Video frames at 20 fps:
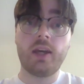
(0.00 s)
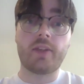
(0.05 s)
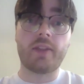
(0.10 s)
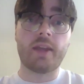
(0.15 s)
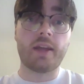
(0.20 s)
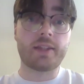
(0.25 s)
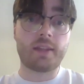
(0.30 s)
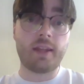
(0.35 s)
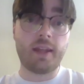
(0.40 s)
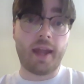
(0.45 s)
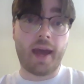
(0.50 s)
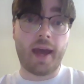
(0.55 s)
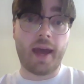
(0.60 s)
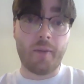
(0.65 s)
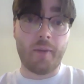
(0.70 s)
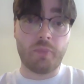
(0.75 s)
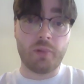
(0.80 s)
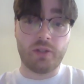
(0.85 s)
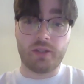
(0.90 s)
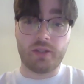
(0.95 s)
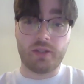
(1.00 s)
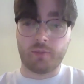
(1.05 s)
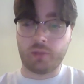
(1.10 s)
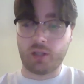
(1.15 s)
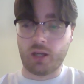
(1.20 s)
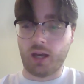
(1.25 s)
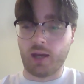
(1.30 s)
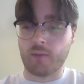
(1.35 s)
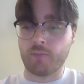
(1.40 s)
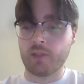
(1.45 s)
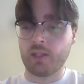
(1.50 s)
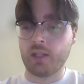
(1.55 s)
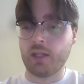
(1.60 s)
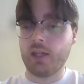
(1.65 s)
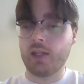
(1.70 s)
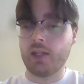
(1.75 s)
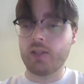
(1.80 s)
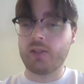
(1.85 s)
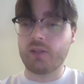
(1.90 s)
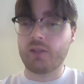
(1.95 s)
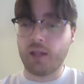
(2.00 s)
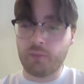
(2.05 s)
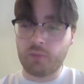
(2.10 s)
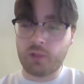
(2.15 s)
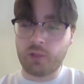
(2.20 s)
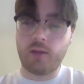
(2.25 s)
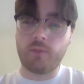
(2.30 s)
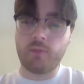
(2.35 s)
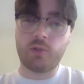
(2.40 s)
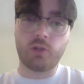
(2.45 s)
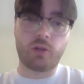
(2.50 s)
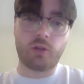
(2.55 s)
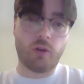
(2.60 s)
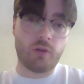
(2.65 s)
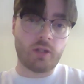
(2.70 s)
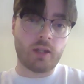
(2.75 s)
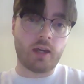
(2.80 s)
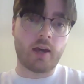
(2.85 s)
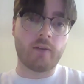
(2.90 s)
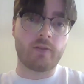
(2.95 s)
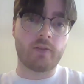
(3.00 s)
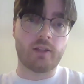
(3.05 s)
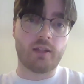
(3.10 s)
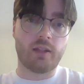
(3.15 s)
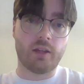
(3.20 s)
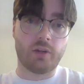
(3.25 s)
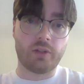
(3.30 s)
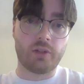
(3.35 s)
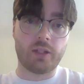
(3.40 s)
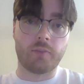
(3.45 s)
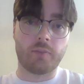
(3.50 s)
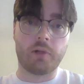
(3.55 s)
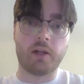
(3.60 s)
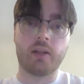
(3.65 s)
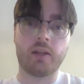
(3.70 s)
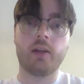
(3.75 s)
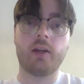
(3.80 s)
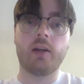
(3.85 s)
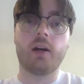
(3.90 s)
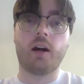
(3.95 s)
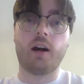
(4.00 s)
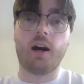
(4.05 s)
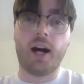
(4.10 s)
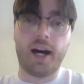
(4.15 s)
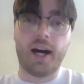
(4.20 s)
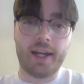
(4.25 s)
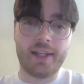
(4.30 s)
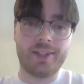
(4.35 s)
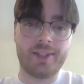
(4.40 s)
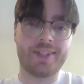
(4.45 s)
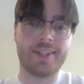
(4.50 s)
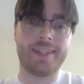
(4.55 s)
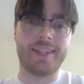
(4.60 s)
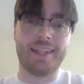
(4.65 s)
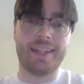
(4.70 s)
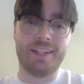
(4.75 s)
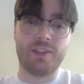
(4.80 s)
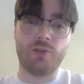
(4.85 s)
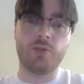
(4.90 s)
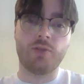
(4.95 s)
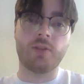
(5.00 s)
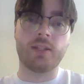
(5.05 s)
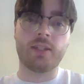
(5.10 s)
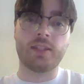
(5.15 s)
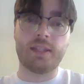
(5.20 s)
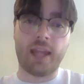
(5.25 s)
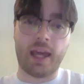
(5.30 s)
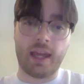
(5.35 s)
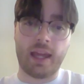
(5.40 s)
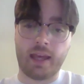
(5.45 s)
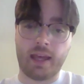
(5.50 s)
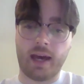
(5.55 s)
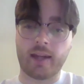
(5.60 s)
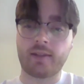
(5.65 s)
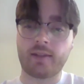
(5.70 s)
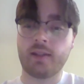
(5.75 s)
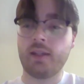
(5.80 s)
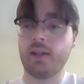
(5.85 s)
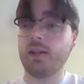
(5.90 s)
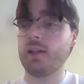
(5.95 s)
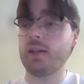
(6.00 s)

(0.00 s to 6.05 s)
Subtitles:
That's going to happen sometimes. Sometimes you're going to have to tell someone, I just need you to say that.